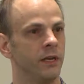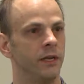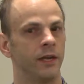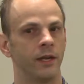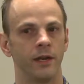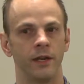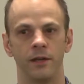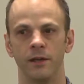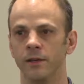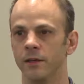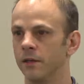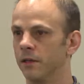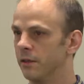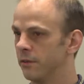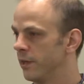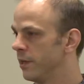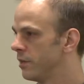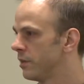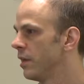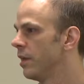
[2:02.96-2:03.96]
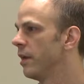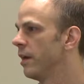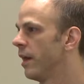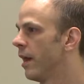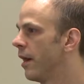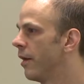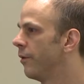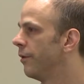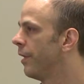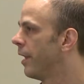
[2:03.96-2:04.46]
did it, they sent it
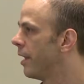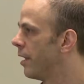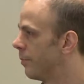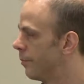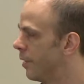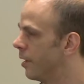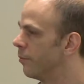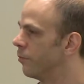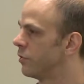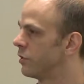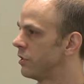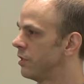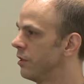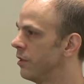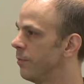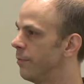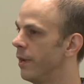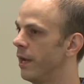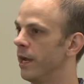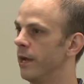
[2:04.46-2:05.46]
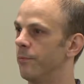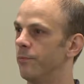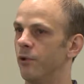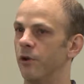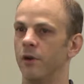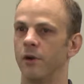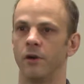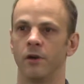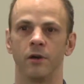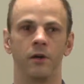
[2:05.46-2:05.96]
out and had it published in the
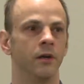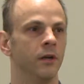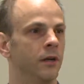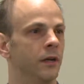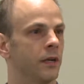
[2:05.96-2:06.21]
paper,